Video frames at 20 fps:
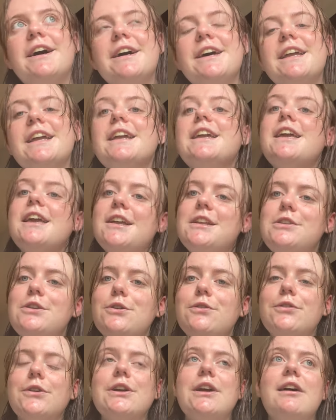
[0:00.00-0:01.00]
In case
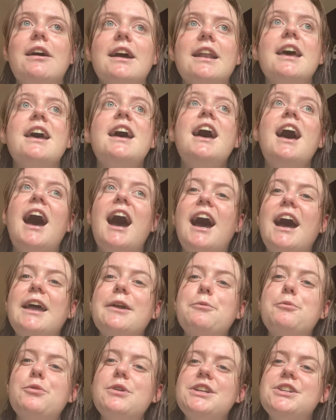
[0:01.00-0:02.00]
you forgot, I
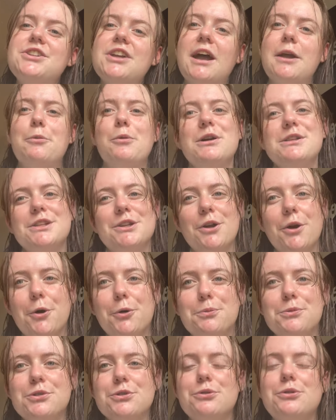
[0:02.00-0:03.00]
wish I wasn't
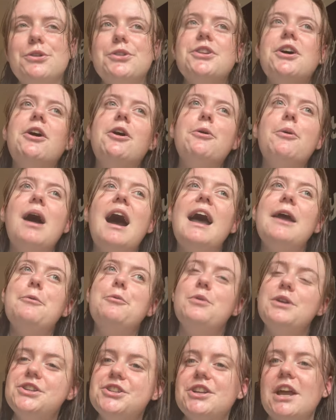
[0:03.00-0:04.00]
homeschooled. Oh, I
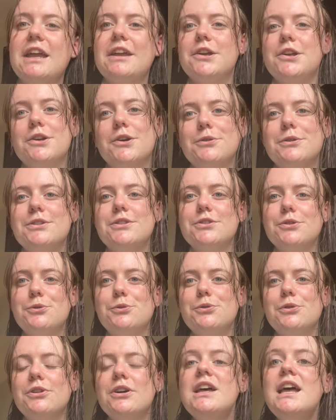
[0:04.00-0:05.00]
wish I could go to
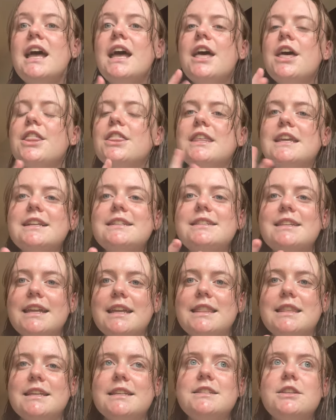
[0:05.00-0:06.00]
school. Things
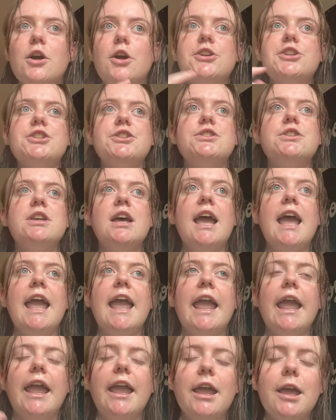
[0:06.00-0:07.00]
like this are just
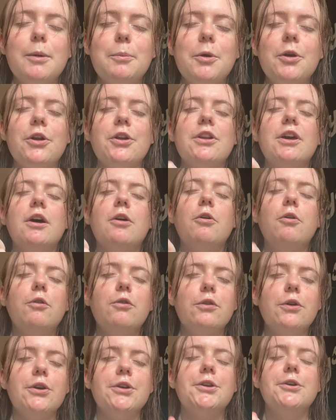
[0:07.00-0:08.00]
hammered
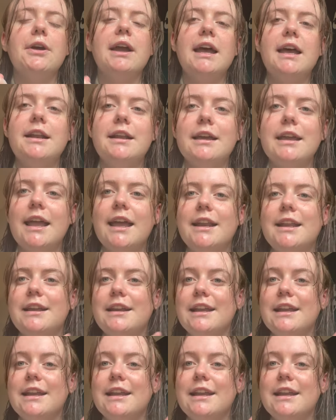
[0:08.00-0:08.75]
over your head again and